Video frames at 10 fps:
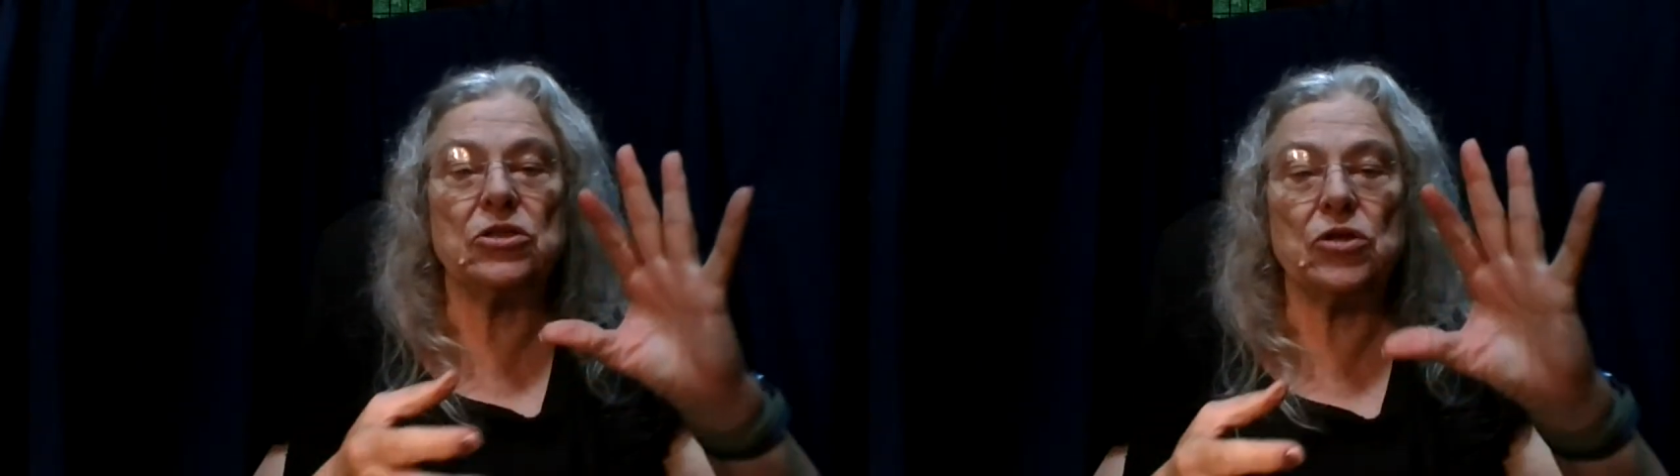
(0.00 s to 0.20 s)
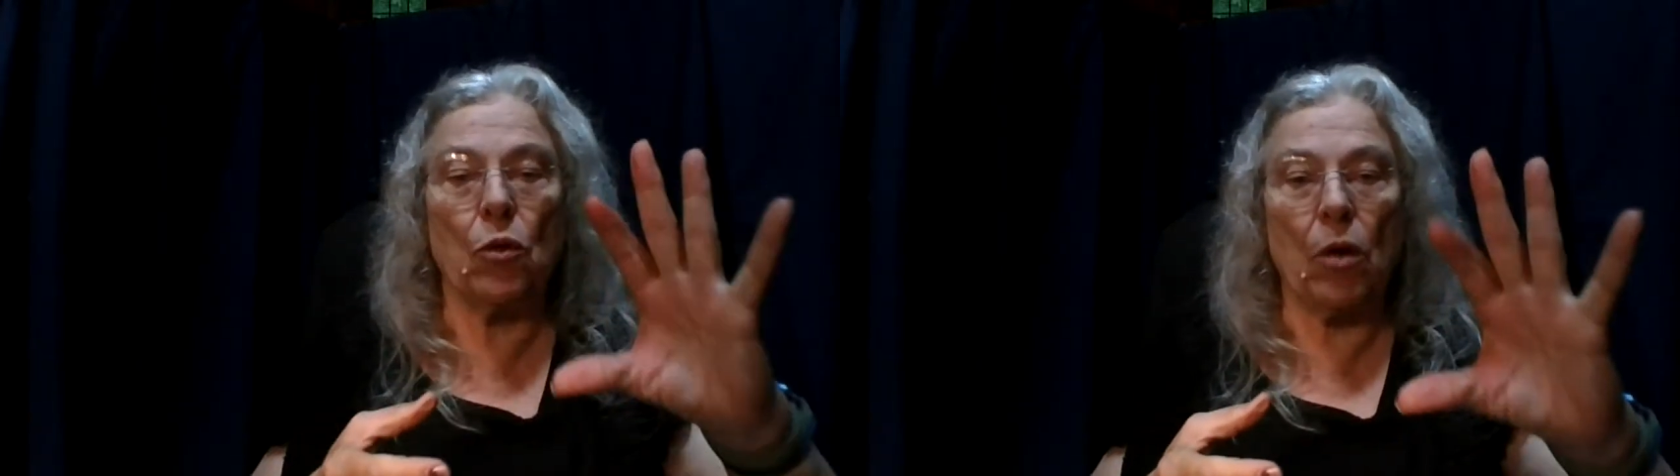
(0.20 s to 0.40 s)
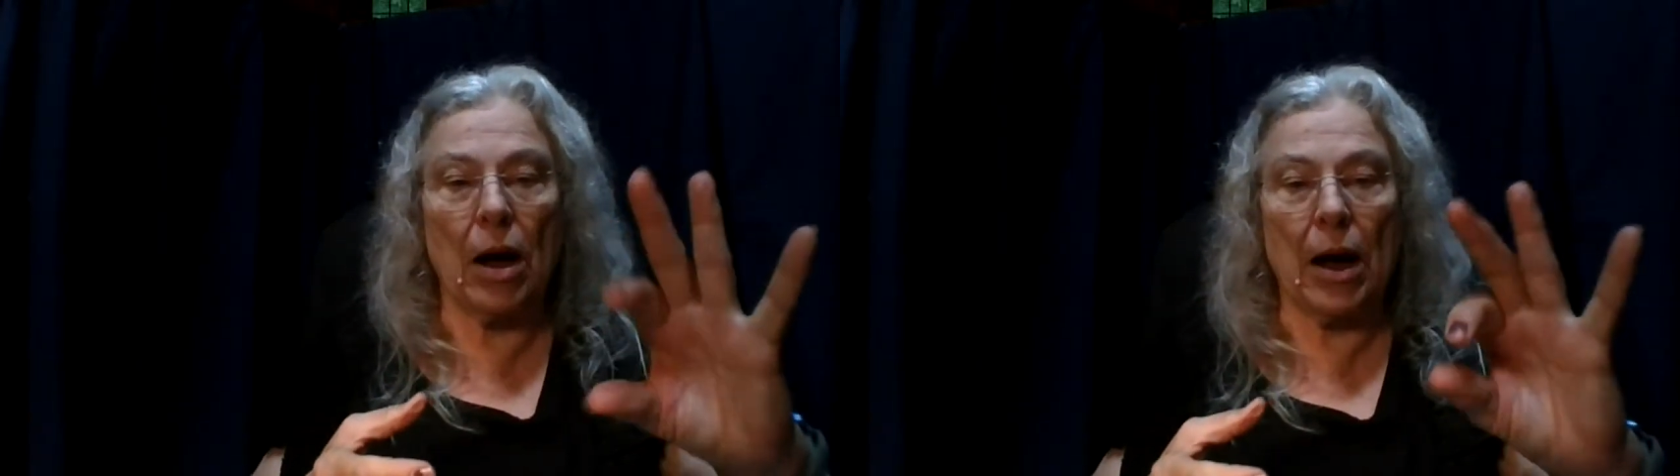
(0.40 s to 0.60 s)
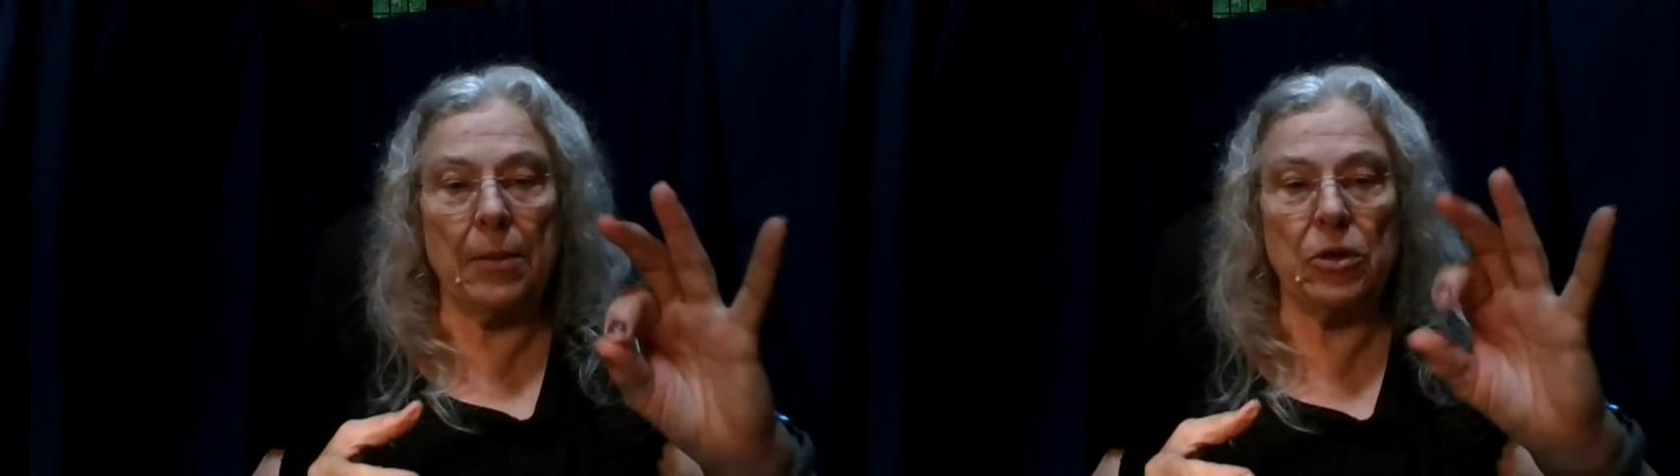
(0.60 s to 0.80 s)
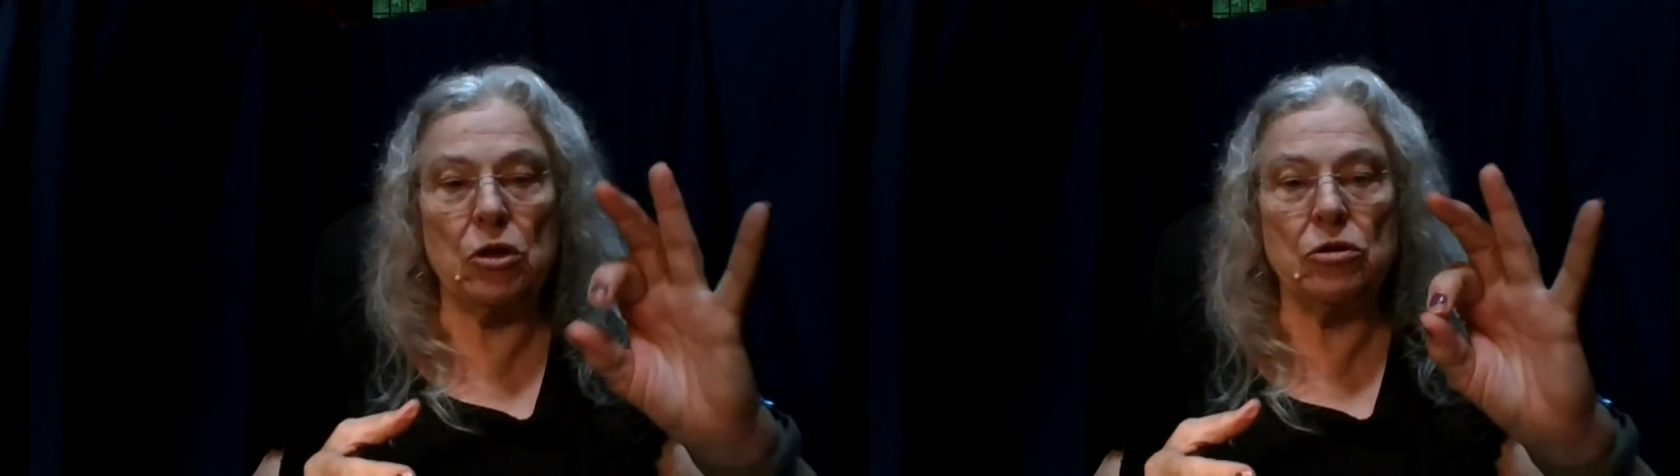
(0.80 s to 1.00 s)
So
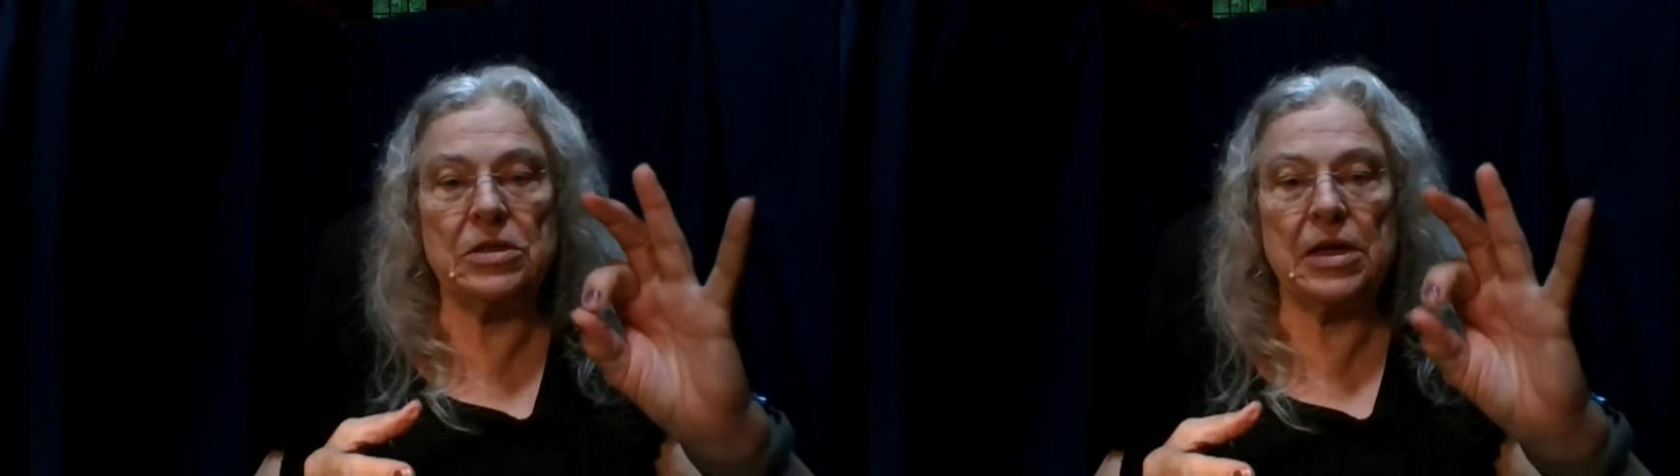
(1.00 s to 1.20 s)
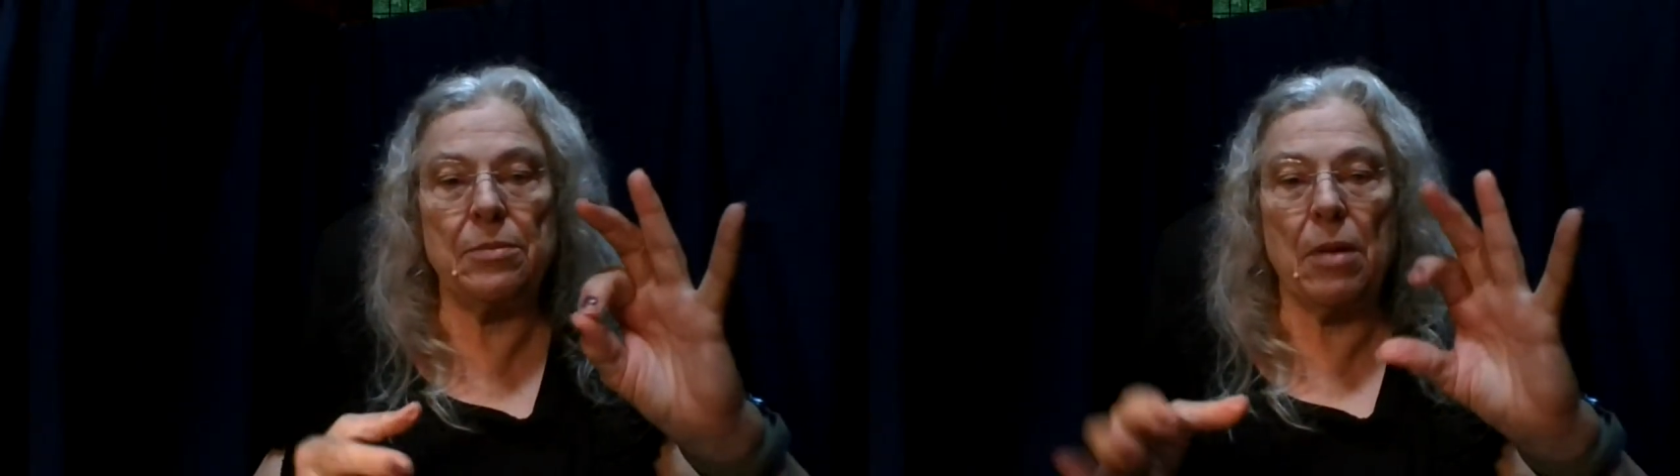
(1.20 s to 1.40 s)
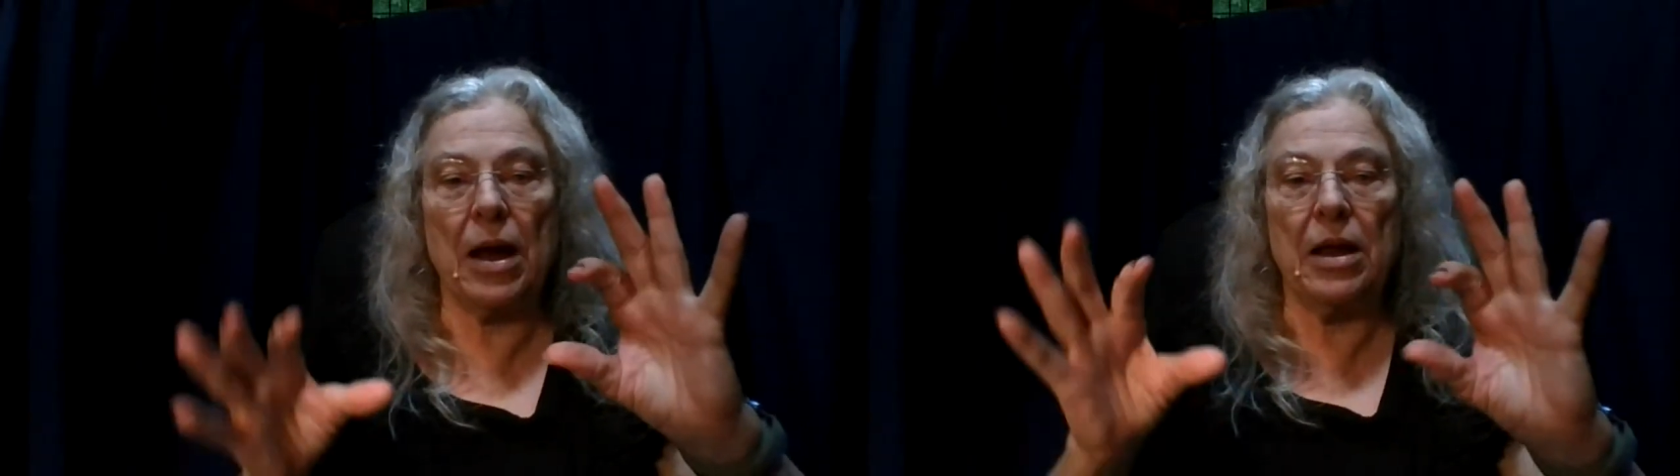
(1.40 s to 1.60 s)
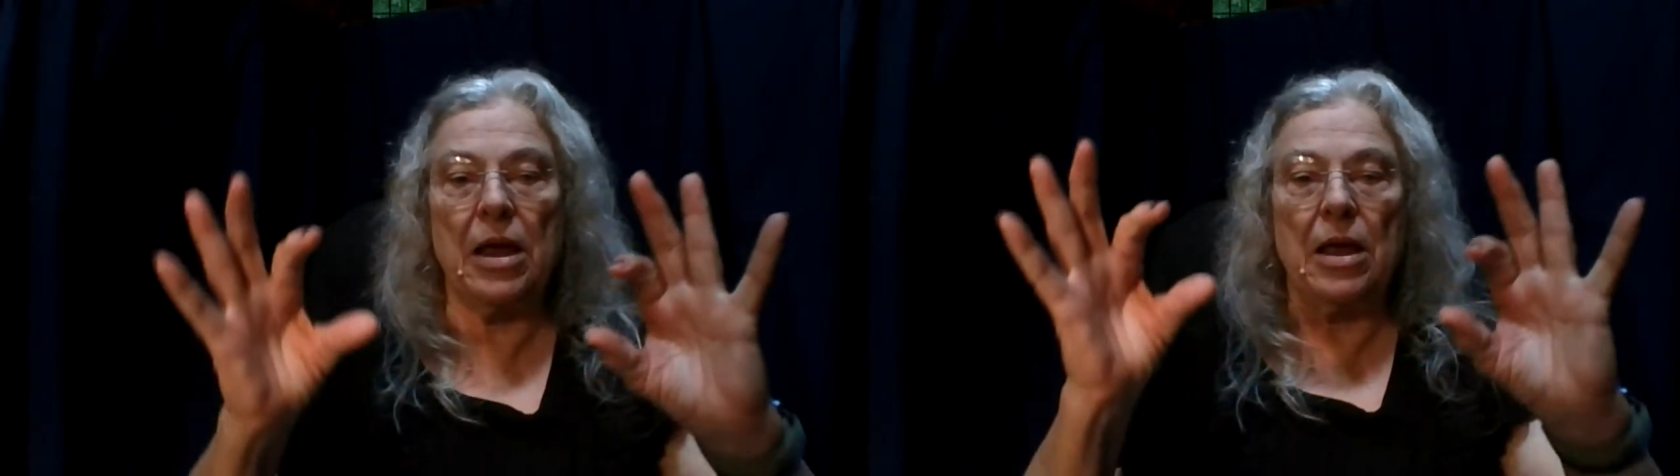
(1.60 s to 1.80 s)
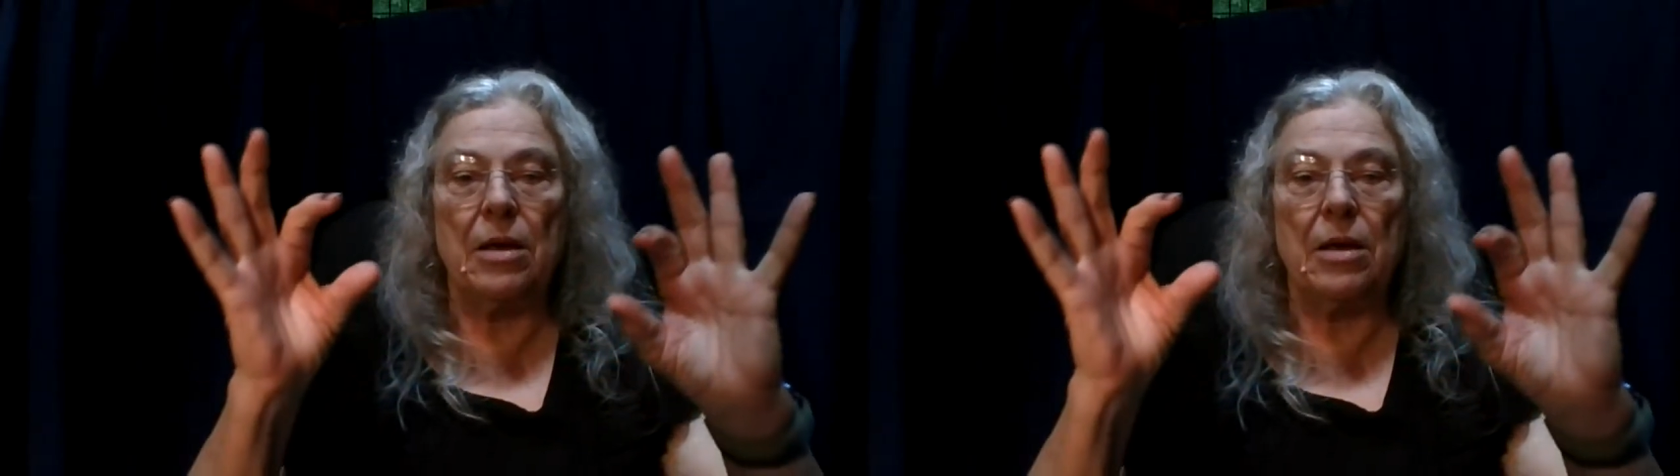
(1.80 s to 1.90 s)
I'm using my